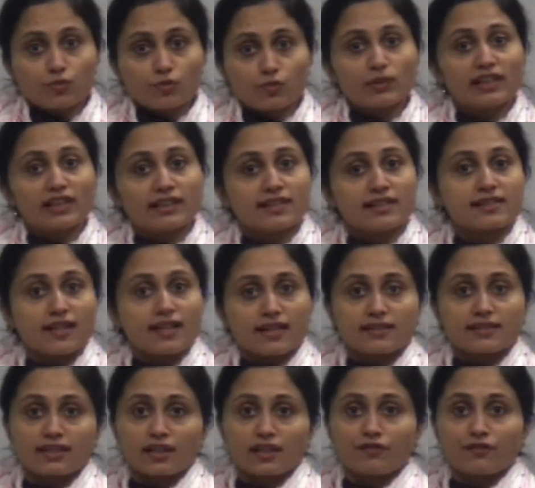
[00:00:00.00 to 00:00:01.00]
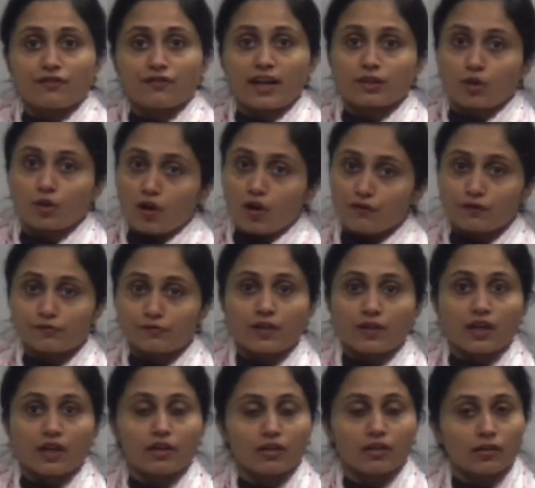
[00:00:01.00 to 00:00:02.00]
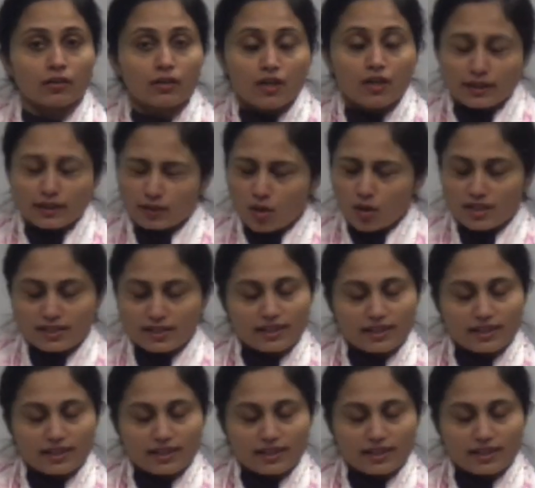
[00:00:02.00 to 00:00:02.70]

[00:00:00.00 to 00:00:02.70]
will discuss the effect of causing